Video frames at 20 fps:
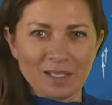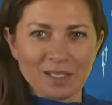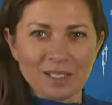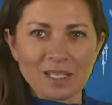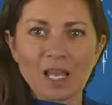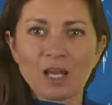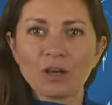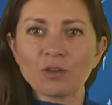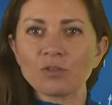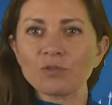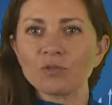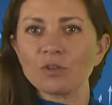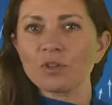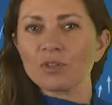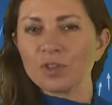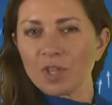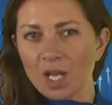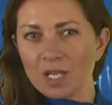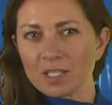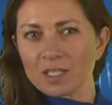Now, through
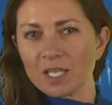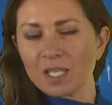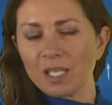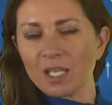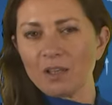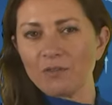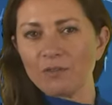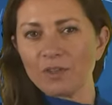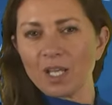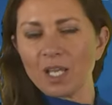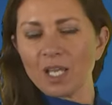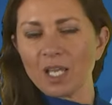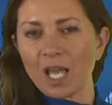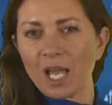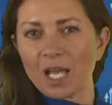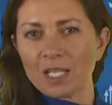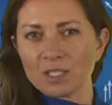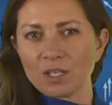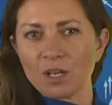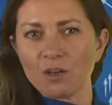Thursday evening
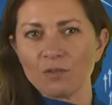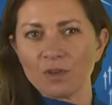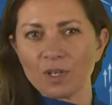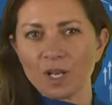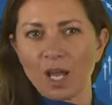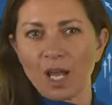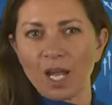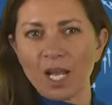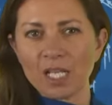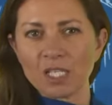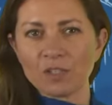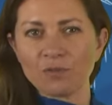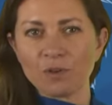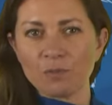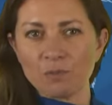and overnight, for